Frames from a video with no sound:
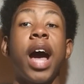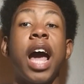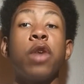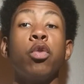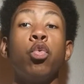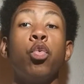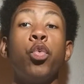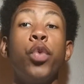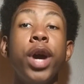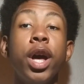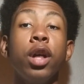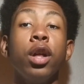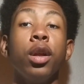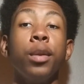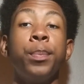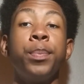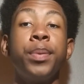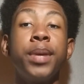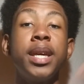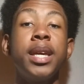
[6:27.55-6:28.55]
I
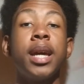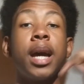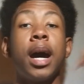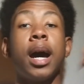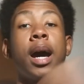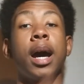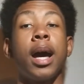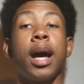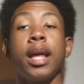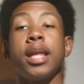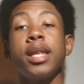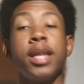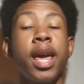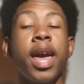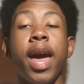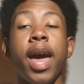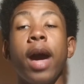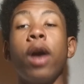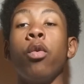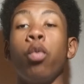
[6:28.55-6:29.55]
will be, you guys
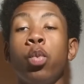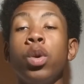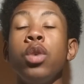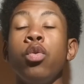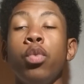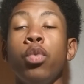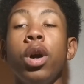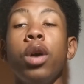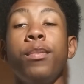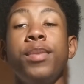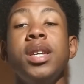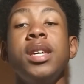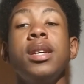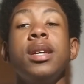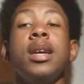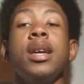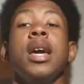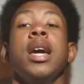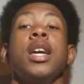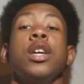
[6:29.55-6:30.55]

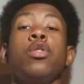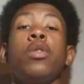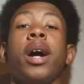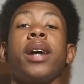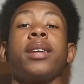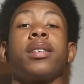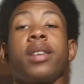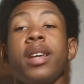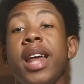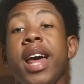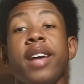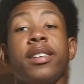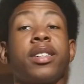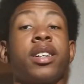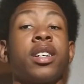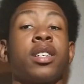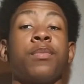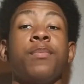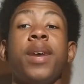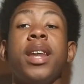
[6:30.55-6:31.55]
can
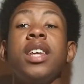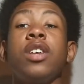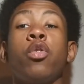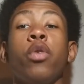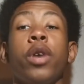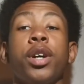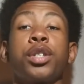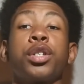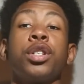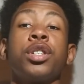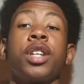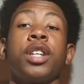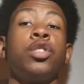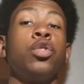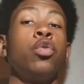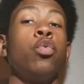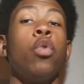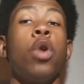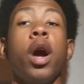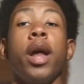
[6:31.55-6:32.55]
ask as many questions as
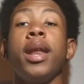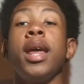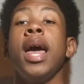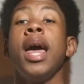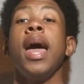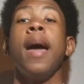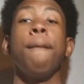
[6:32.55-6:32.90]
you want.